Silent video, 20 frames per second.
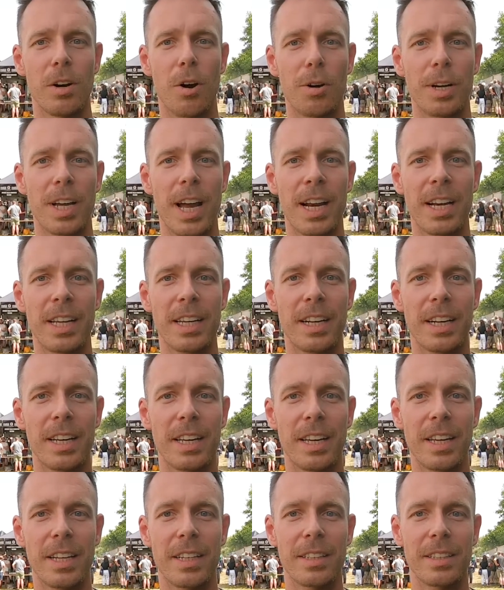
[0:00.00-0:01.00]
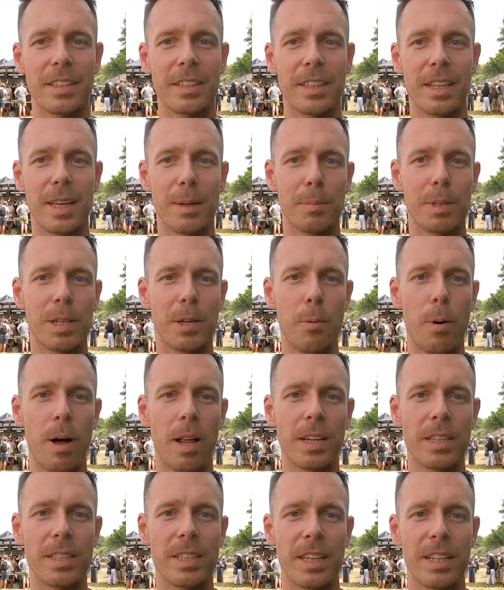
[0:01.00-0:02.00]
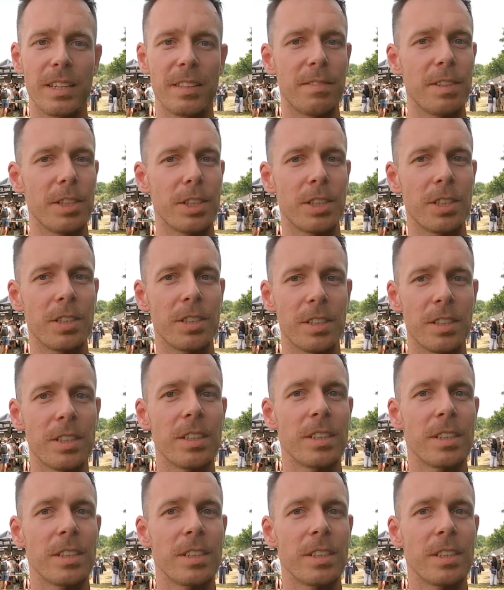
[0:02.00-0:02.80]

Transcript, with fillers: organically and keep the quality and the vision.